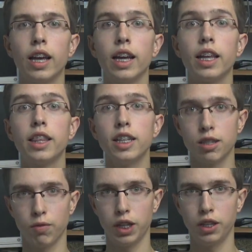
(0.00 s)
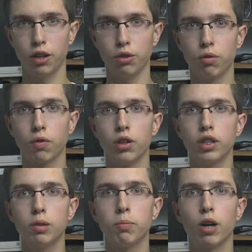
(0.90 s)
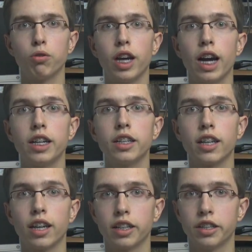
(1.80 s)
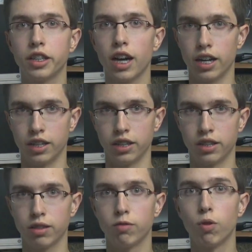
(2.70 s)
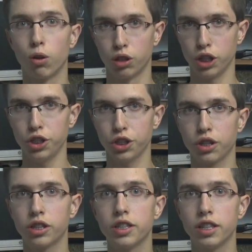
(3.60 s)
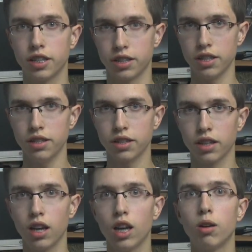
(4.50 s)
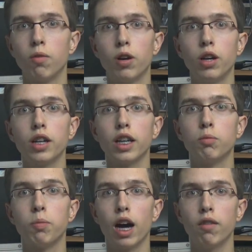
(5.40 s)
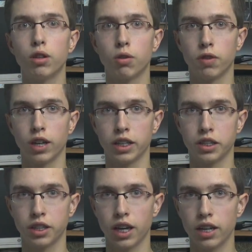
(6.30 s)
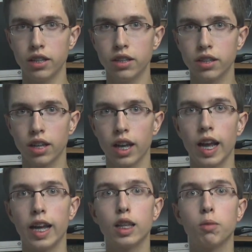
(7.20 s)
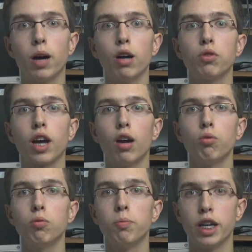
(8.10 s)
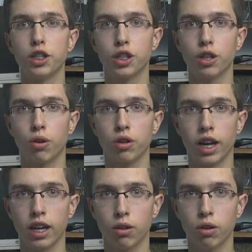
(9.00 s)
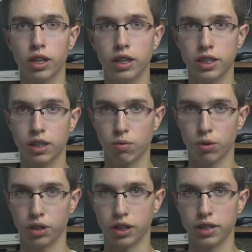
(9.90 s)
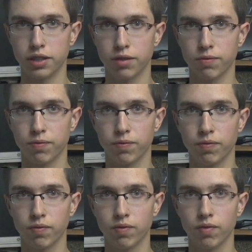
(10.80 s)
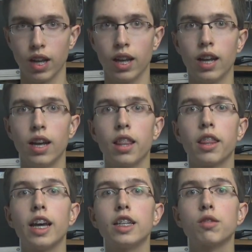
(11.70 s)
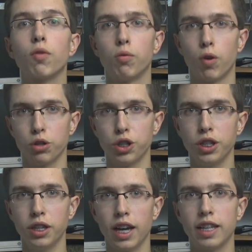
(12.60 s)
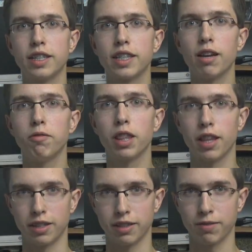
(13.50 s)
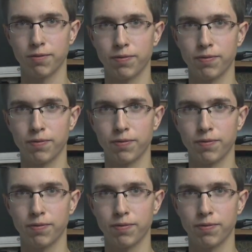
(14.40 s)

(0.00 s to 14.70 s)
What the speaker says: In this video you've learned about direct electric current, voltage, resistance, work and power of electric current, and about how to measure or calculate these quantities. Thanks for watching and stay with us.